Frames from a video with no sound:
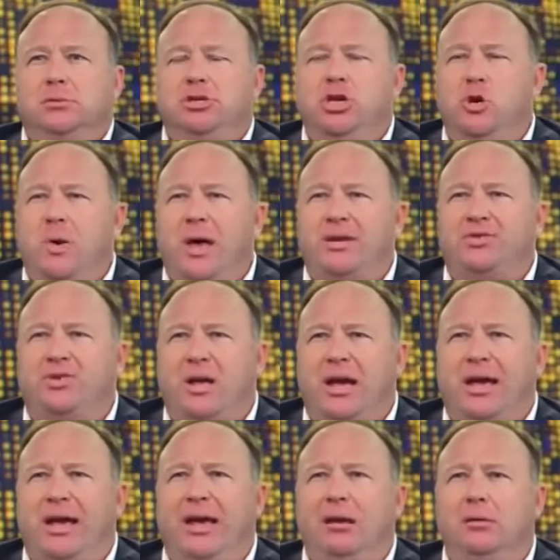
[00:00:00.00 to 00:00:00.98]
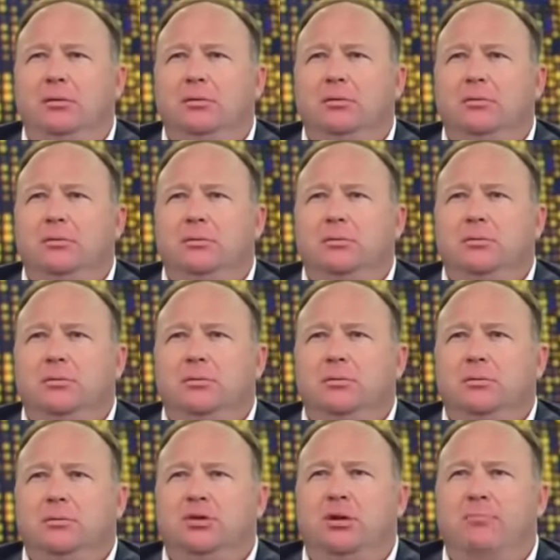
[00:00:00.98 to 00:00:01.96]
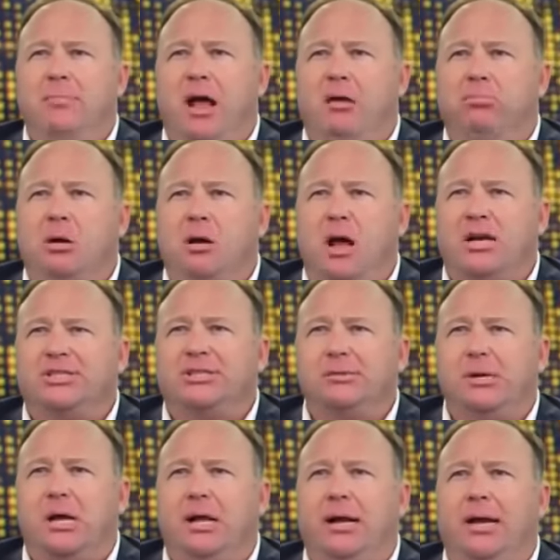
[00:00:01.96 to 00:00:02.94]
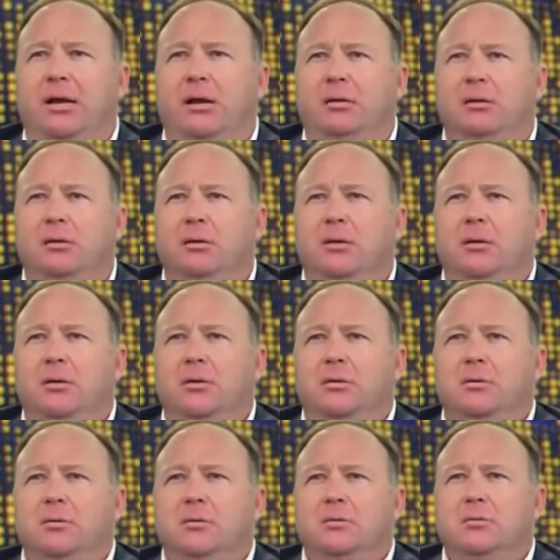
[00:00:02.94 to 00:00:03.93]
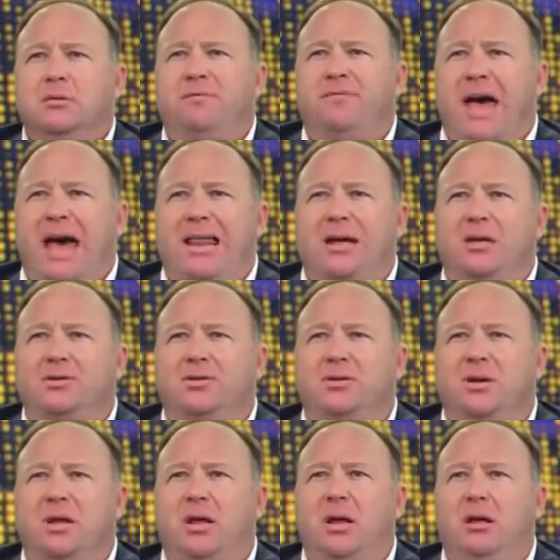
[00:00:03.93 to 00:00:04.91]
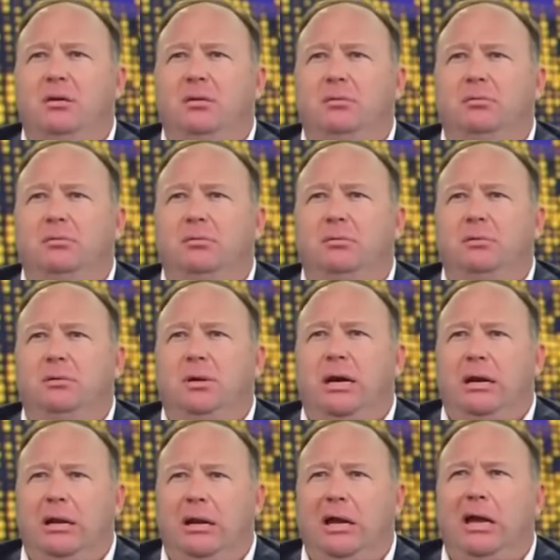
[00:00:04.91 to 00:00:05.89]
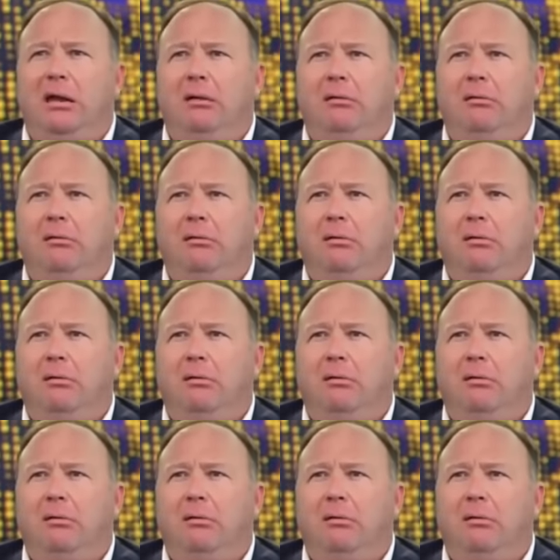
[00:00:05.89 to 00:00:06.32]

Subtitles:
USA, to Melbourne, Australia, to Vatican City, Italy.